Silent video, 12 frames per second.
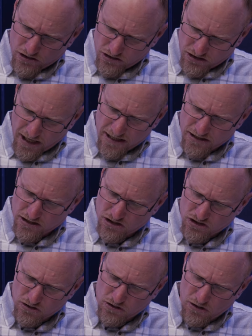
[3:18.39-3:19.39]
Satan
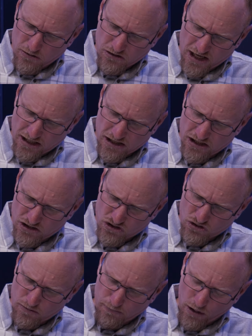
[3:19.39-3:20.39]
is taken
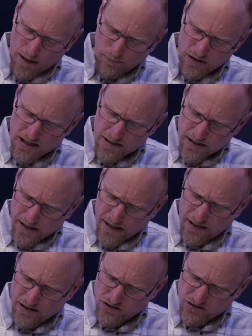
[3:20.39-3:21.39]
his property
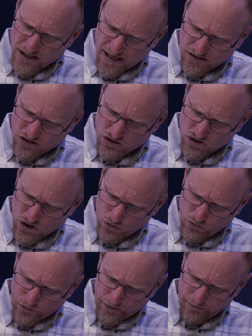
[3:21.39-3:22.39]
and has attacked his
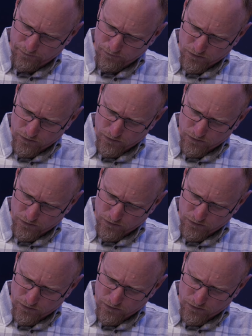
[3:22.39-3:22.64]
children.